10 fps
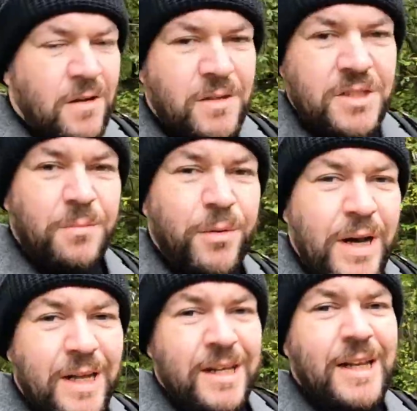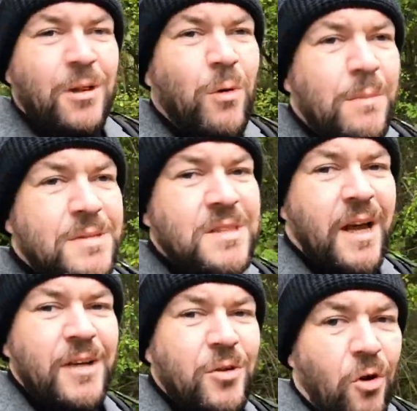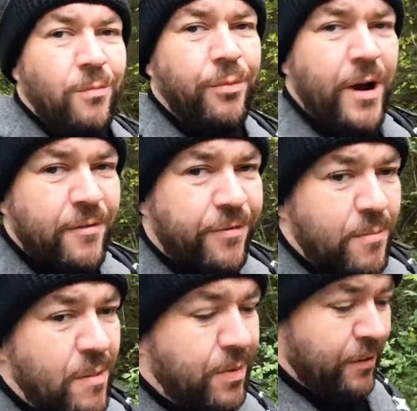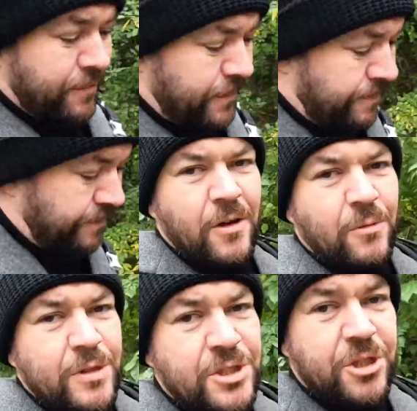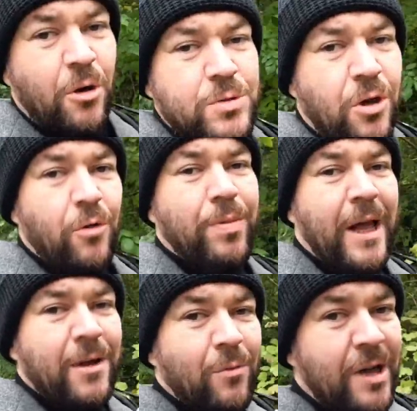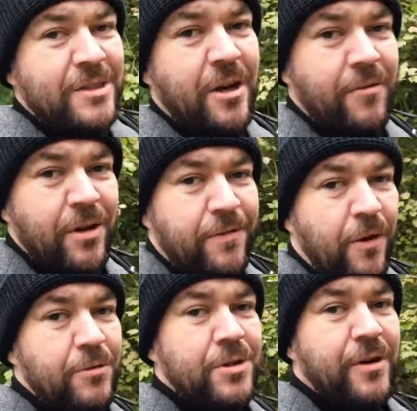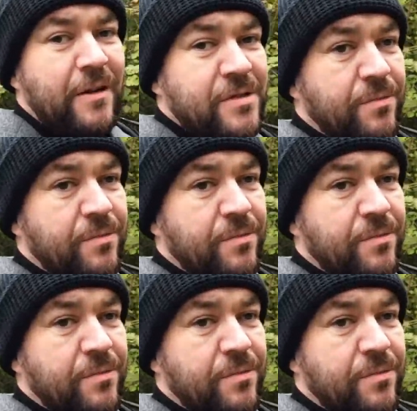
There's a brilliant little website called Britain from Above, which shows old black and white aerial photographs of